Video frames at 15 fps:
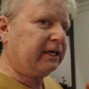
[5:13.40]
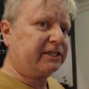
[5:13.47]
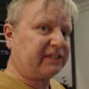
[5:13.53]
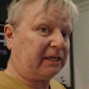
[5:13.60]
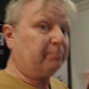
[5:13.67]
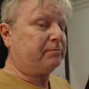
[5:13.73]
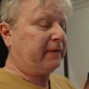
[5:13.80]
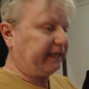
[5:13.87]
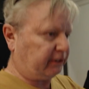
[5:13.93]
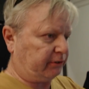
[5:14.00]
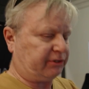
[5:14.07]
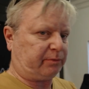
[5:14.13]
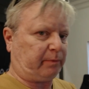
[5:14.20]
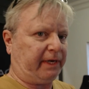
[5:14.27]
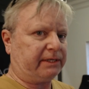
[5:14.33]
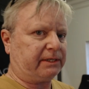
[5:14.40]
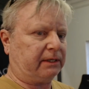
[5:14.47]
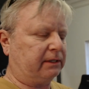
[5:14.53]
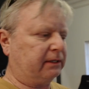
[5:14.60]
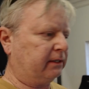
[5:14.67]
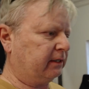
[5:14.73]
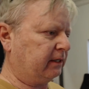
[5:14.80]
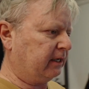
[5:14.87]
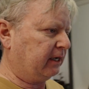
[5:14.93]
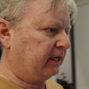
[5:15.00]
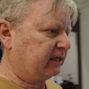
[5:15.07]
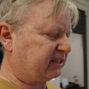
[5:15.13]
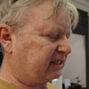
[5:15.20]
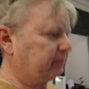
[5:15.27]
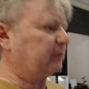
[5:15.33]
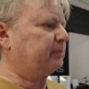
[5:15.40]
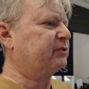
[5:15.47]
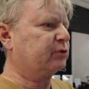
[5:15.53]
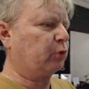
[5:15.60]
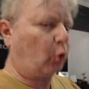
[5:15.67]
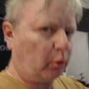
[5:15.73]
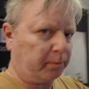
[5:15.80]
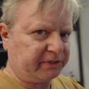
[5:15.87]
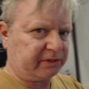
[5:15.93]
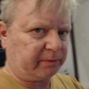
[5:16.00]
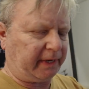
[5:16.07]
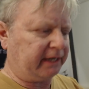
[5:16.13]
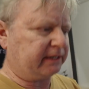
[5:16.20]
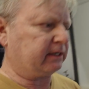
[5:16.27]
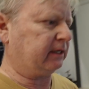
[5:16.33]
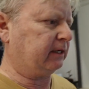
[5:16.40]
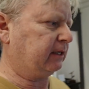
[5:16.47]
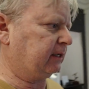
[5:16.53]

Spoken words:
some make you sweat, some absorb sweat,